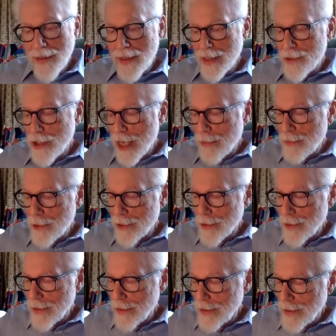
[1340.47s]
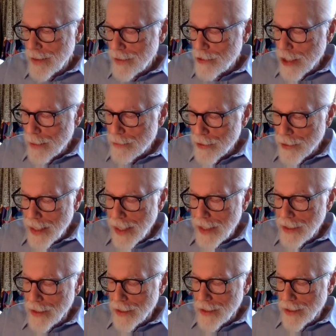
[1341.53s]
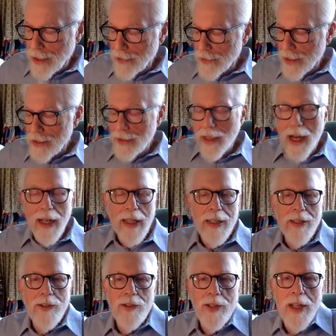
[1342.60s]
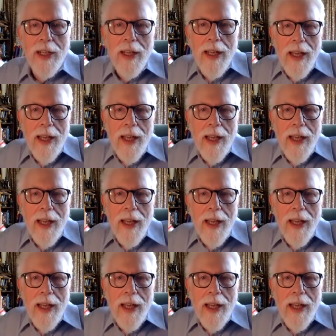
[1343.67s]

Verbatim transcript: The chapter chapter 8 on the knowledge